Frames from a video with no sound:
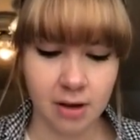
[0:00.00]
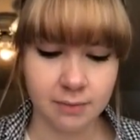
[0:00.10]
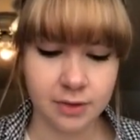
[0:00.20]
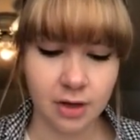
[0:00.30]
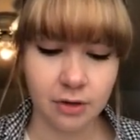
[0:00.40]

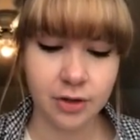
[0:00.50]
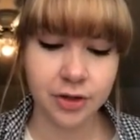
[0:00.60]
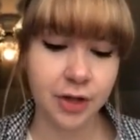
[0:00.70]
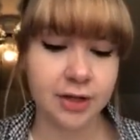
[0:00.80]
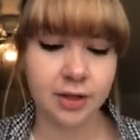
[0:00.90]
So
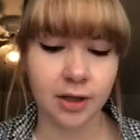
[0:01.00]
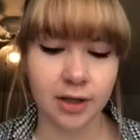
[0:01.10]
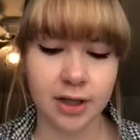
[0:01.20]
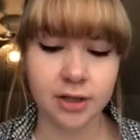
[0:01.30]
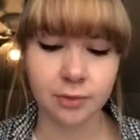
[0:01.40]
usually I
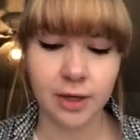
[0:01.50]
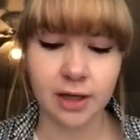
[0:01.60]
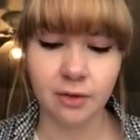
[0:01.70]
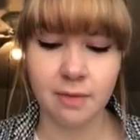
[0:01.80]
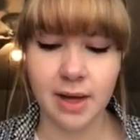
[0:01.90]
started each
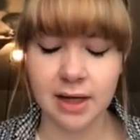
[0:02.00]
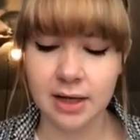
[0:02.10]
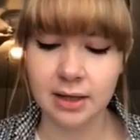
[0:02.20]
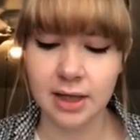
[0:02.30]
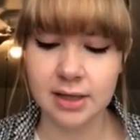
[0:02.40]
week with making
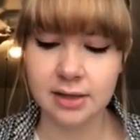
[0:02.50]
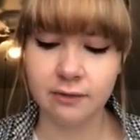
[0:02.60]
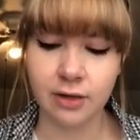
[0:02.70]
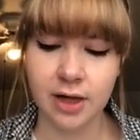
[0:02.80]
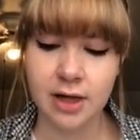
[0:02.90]
a list of
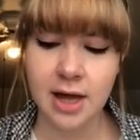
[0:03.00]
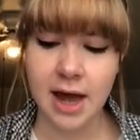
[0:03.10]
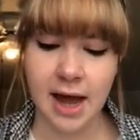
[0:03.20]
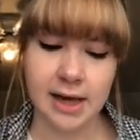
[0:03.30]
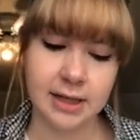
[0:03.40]
what
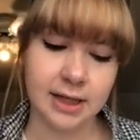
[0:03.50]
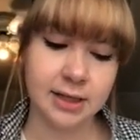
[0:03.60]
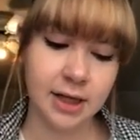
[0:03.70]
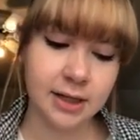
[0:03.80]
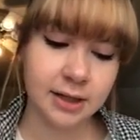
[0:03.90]
had to get
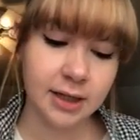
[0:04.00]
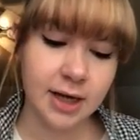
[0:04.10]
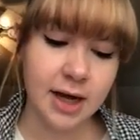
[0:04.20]
done